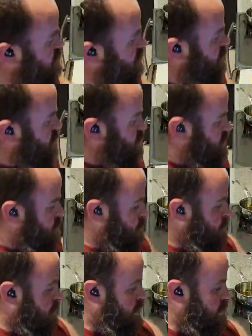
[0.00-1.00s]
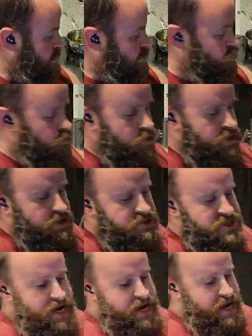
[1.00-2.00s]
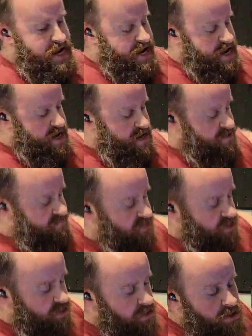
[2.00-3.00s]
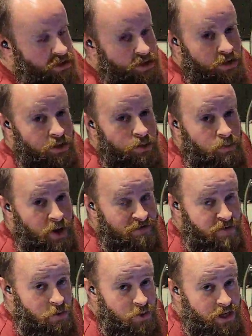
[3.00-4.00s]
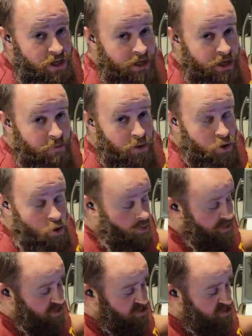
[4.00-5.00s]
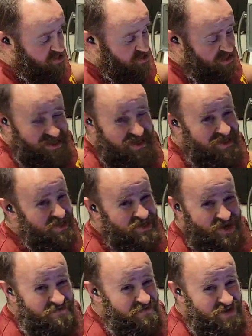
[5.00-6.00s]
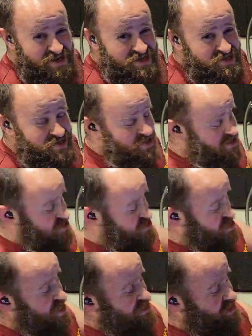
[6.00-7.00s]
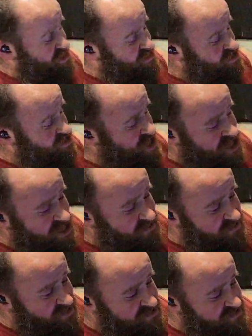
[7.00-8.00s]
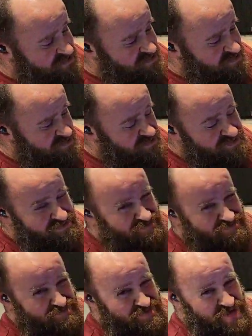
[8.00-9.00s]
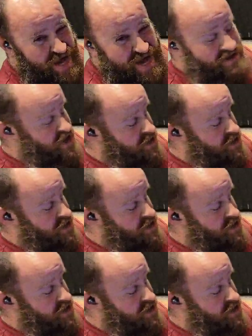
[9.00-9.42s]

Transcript: Now what we're going to do is I have Buffalo Wing McCormick seasoning. This stuff is legit. Like, you just can't even, I don't